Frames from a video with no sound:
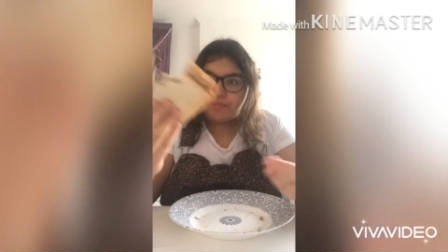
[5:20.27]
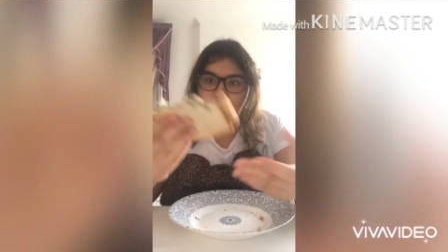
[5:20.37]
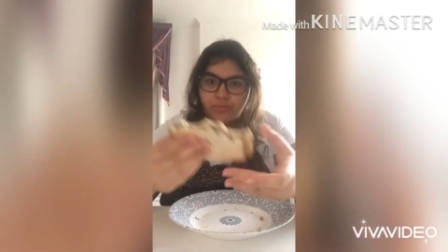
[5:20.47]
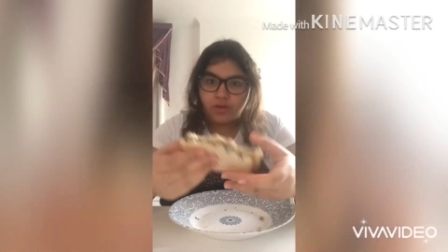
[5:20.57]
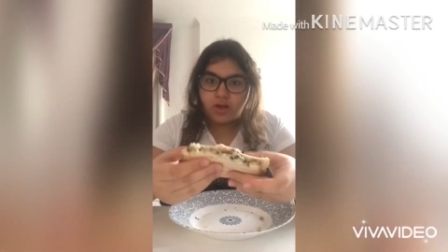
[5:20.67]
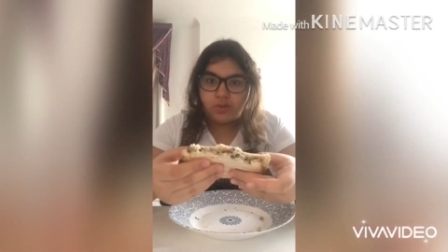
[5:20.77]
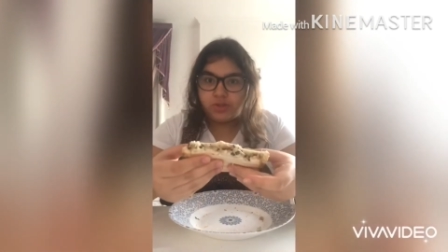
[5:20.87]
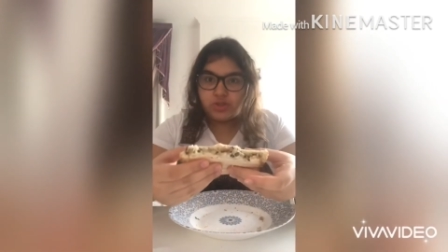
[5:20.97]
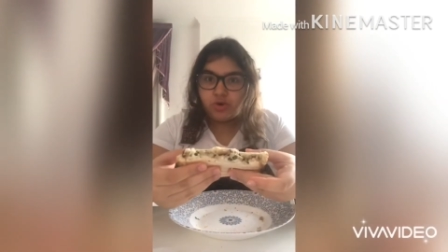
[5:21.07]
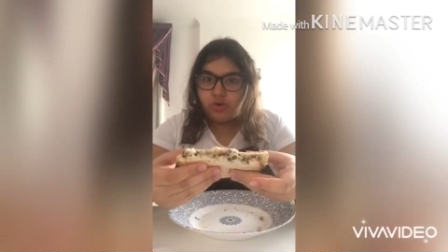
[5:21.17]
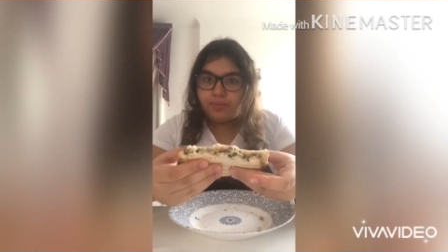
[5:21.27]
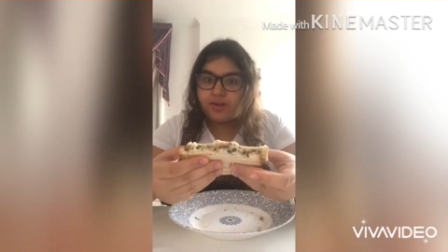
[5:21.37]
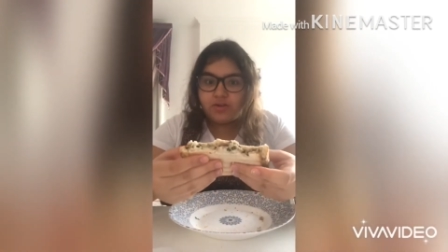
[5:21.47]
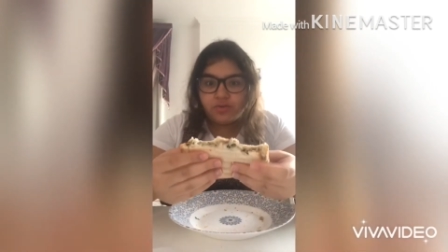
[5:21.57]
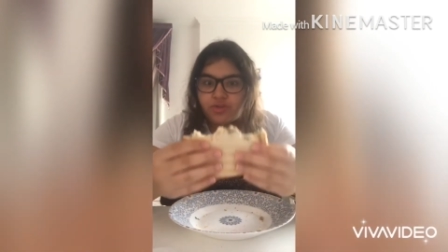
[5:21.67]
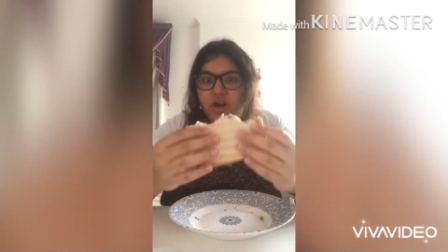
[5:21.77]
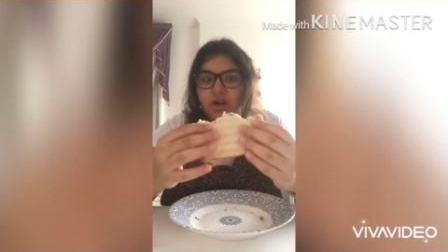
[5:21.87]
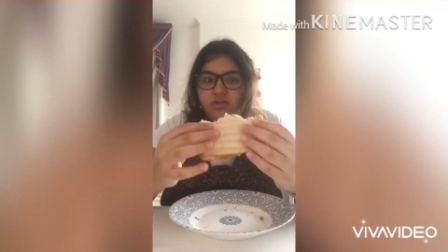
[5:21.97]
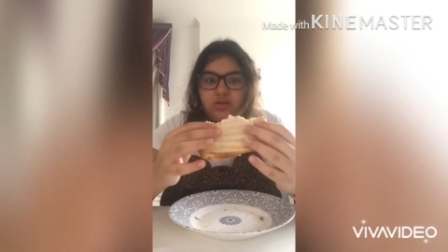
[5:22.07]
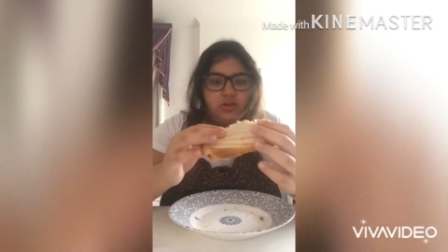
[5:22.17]
Like it was so better
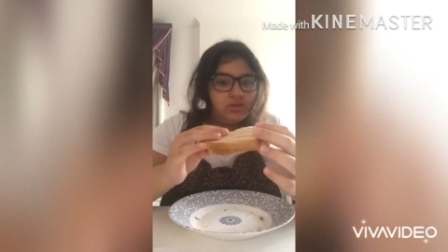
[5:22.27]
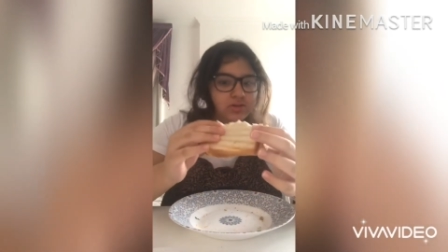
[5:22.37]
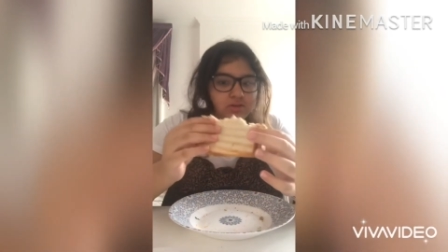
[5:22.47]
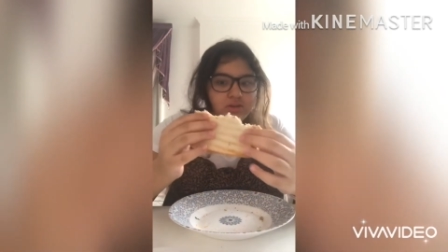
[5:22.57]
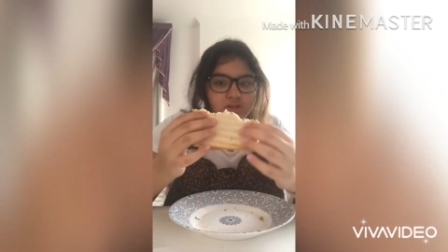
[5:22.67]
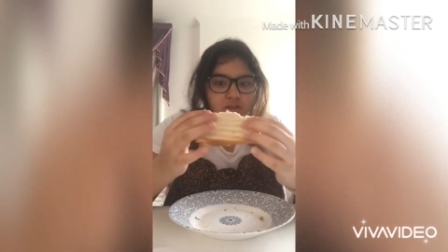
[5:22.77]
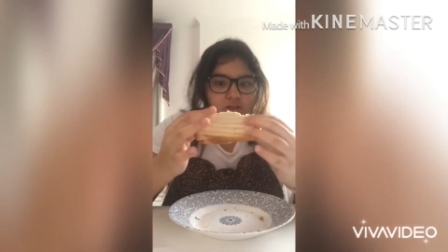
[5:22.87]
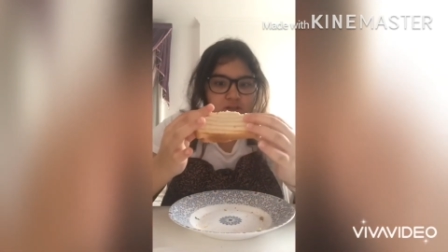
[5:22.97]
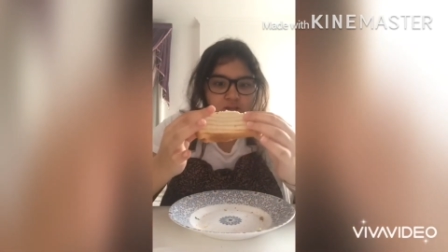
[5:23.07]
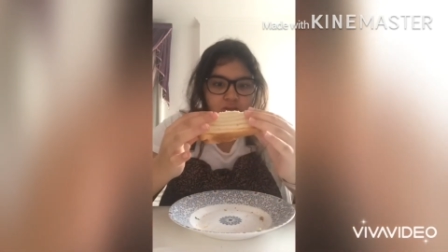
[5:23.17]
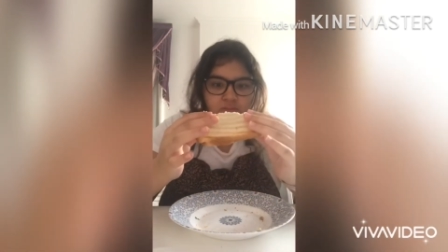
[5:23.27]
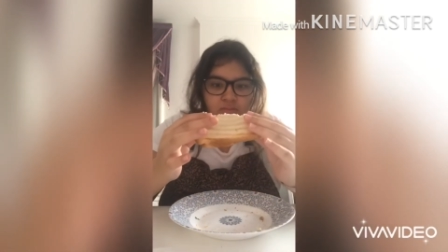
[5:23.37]
without the thing.